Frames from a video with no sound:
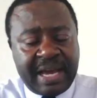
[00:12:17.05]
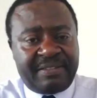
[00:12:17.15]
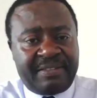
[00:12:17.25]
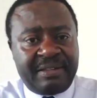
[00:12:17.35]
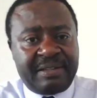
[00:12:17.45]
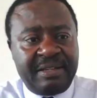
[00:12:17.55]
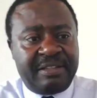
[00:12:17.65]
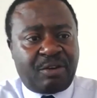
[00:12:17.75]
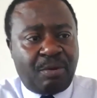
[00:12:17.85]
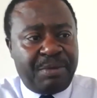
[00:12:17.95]
I think
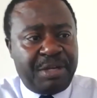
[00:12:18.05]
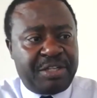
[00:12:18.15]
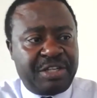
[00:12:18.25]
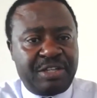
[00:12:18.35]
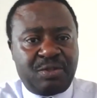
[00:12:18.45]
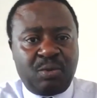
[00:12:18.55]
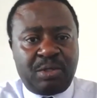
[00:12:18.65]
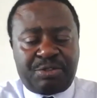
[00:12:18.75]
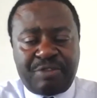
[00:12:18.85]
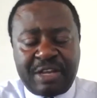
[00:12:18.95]
the communities
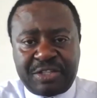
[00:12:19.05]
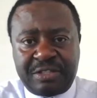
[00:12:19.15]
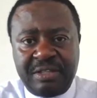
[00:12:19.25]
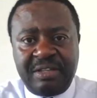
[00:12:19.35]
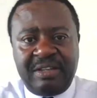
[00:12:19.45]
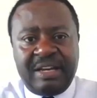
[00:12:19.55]
will trust